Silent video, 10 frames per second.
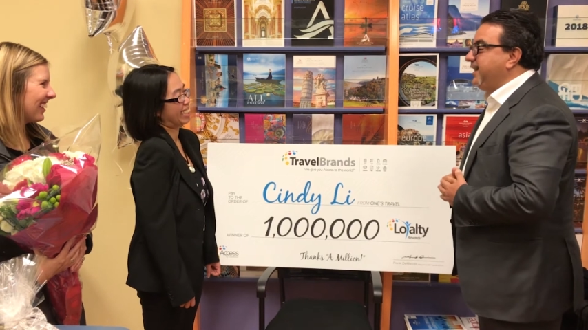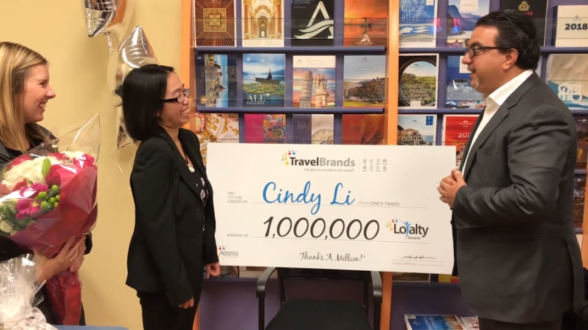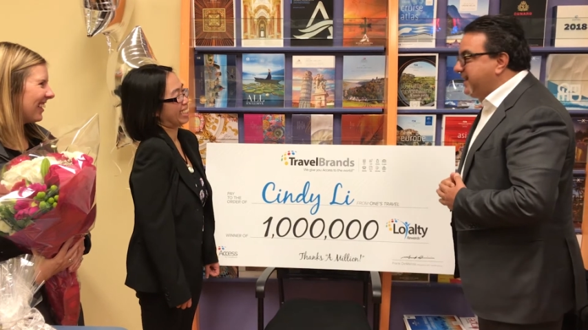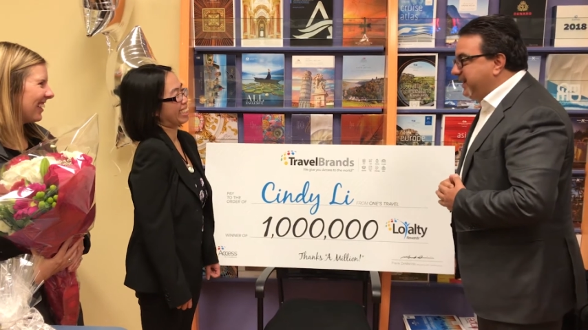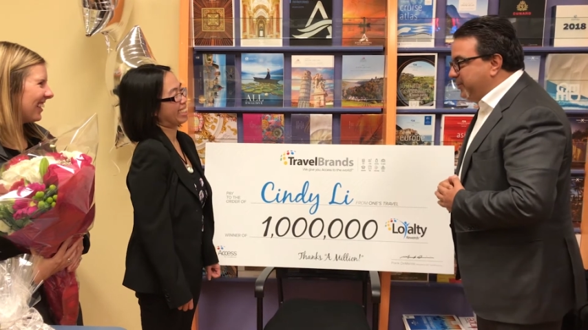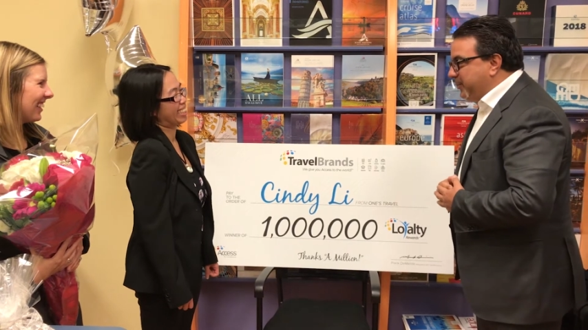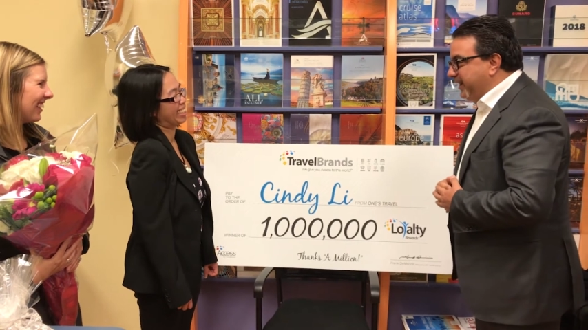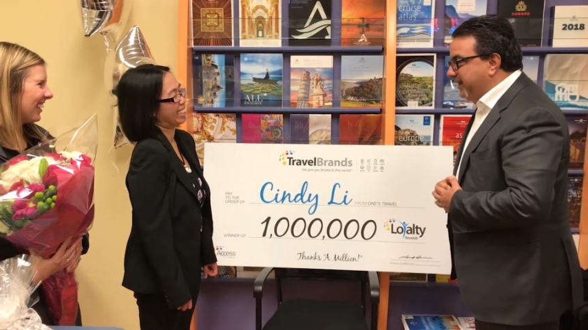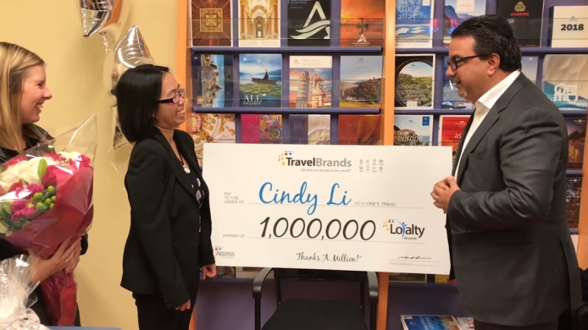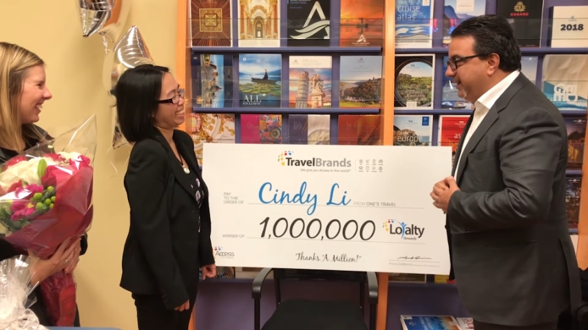Speaker 1: the lucky
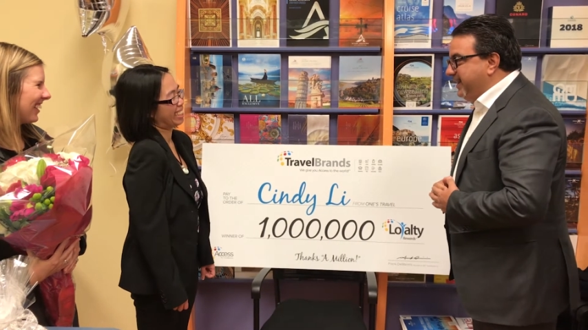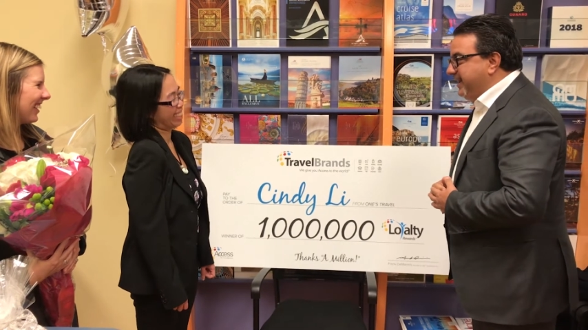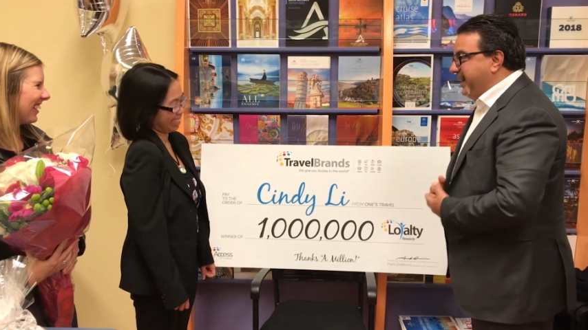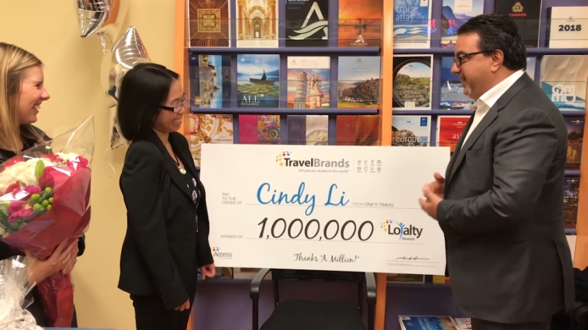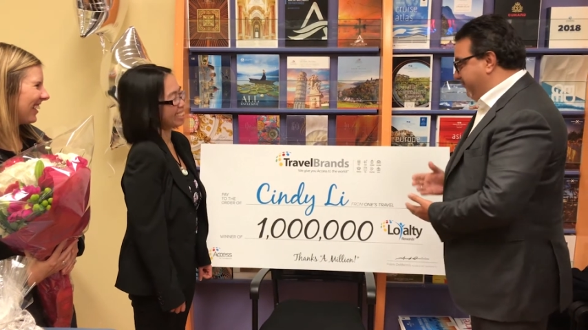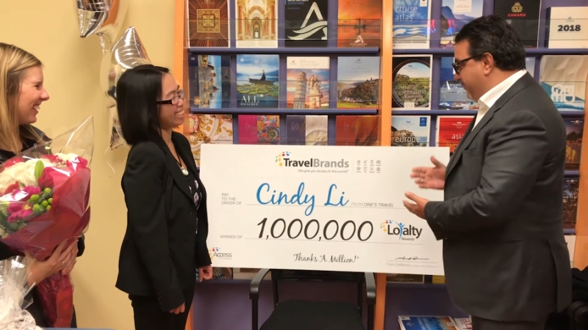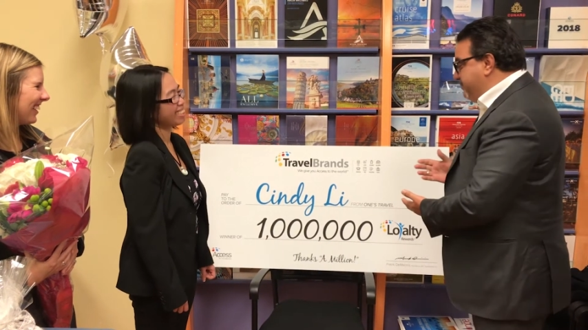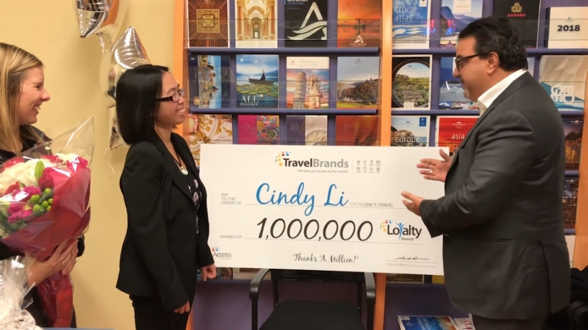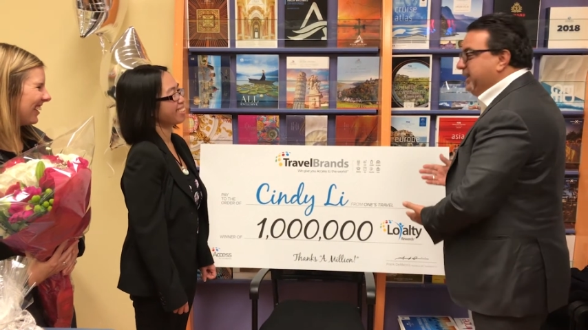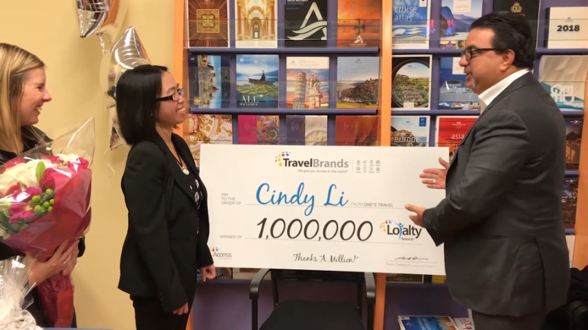winner of a
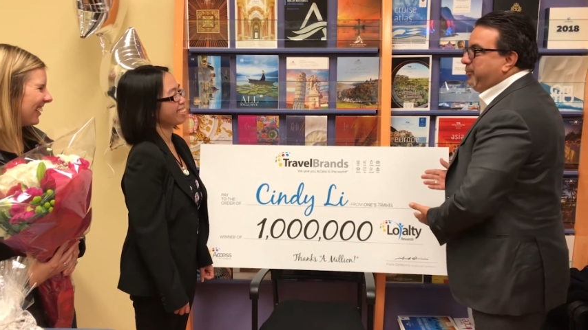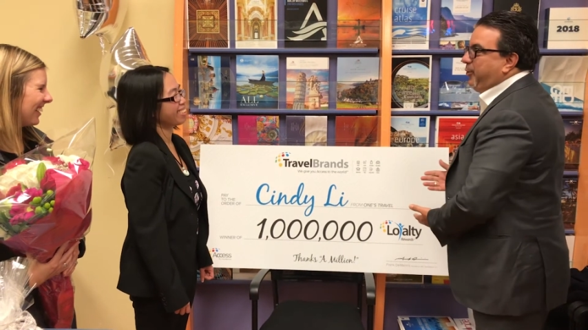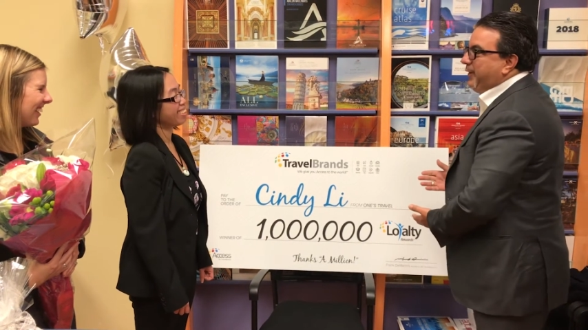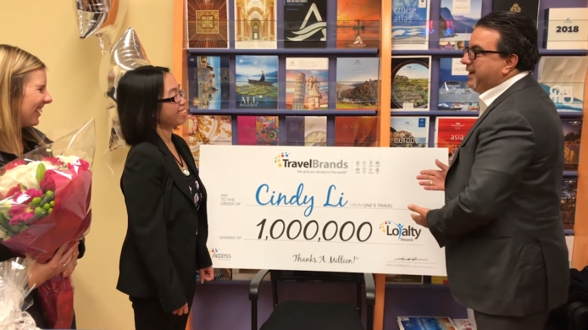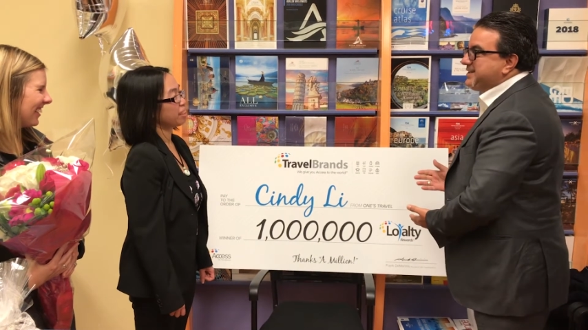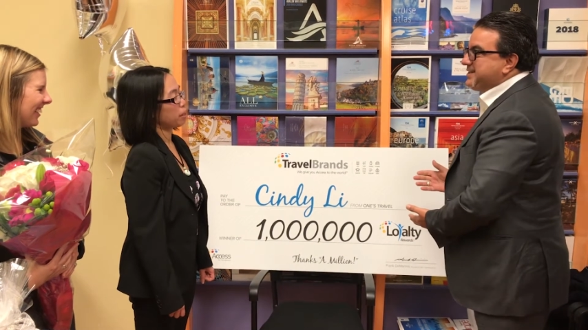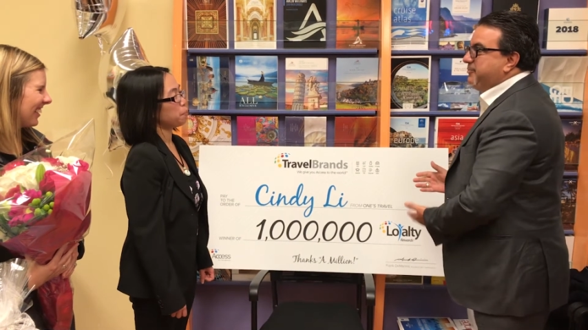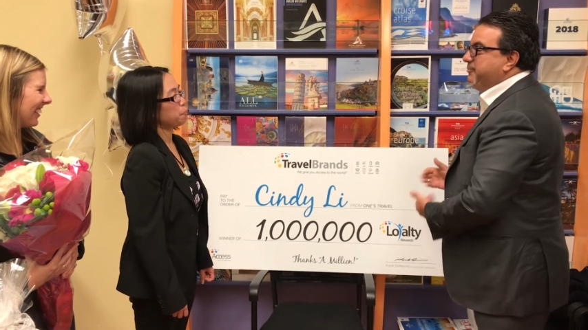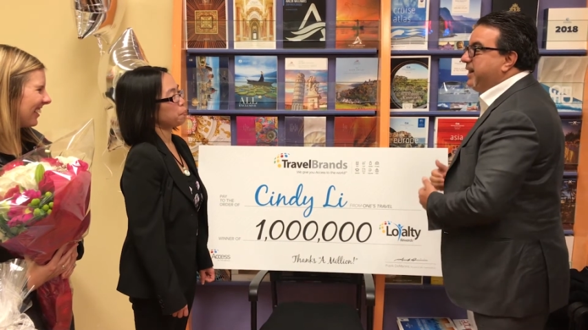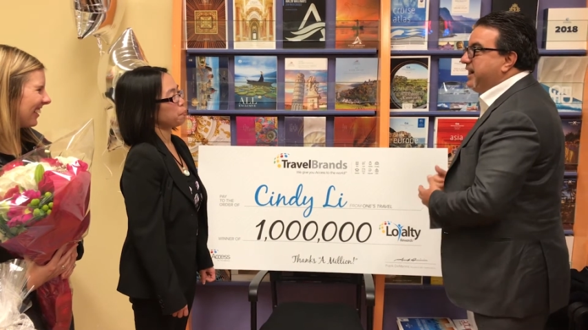million
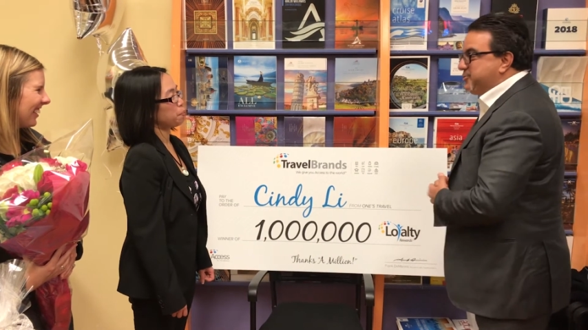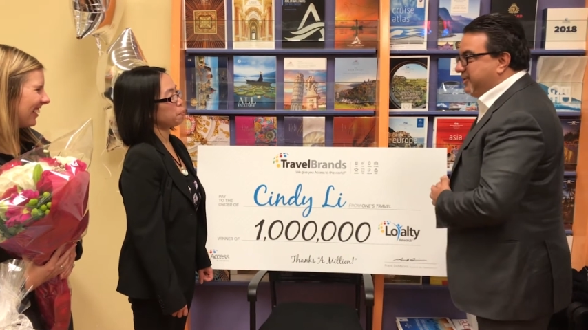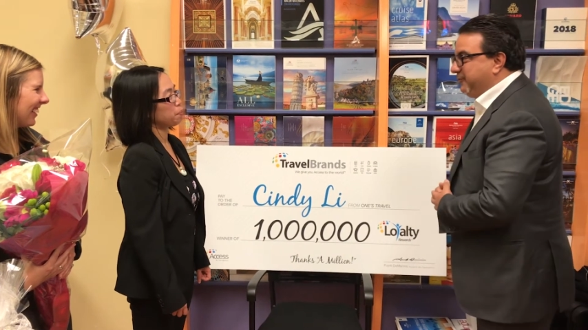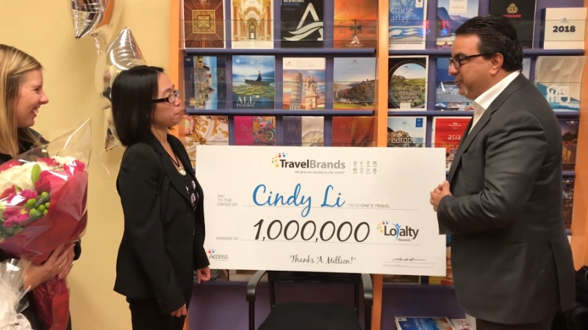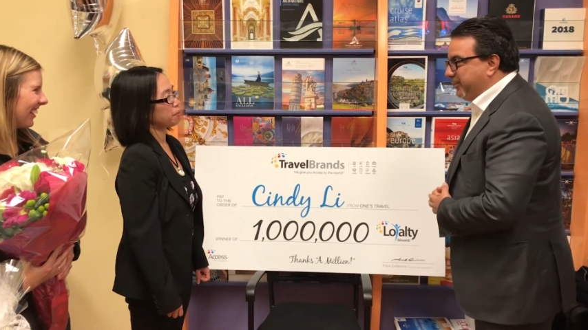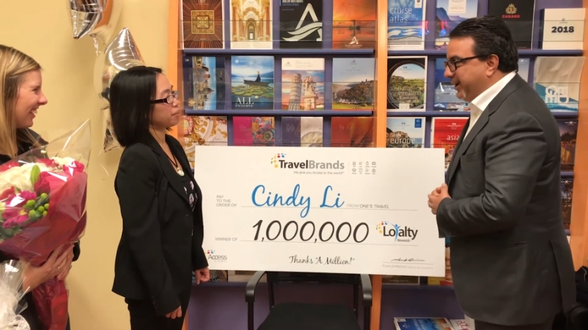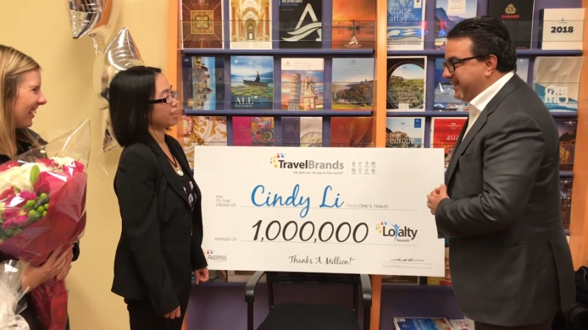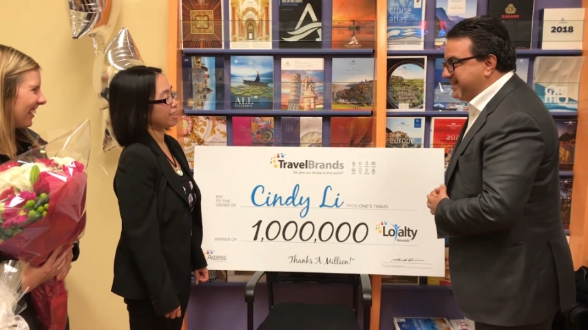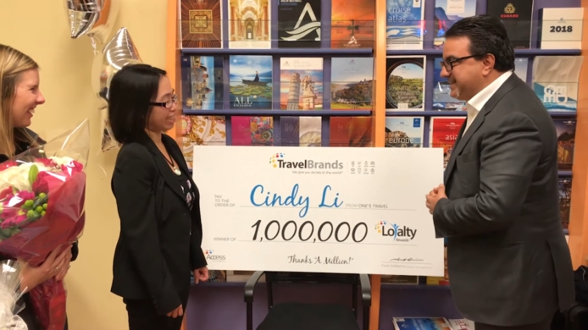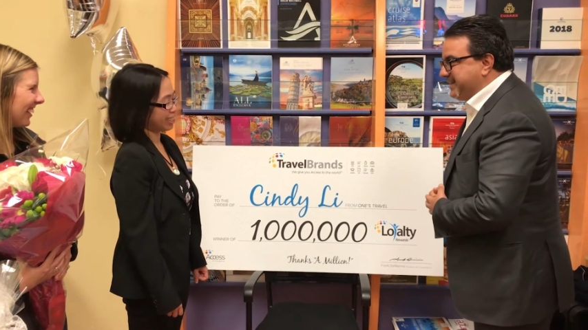points by
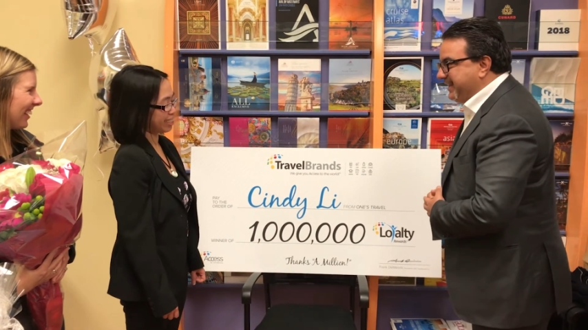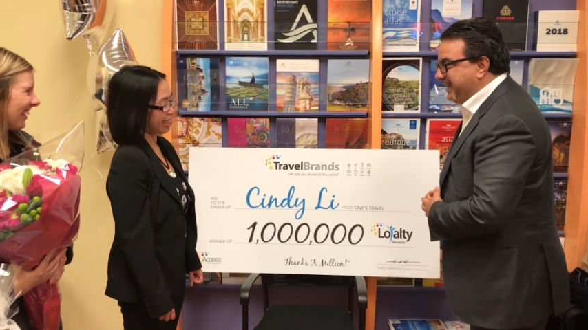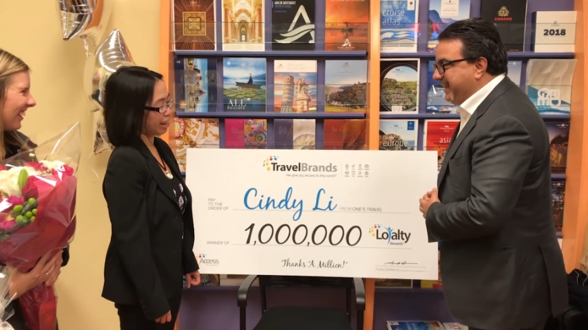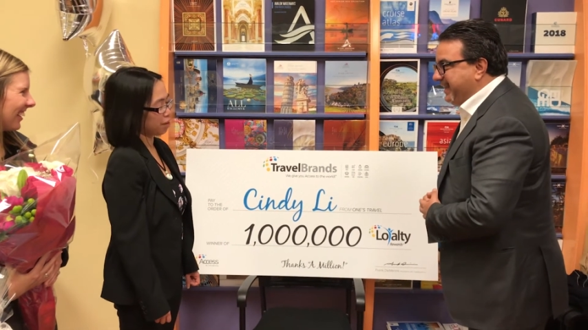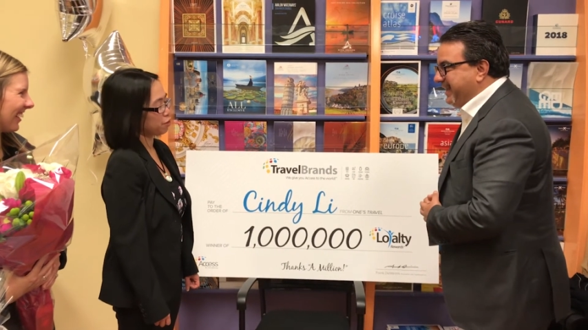TravelBrands. And I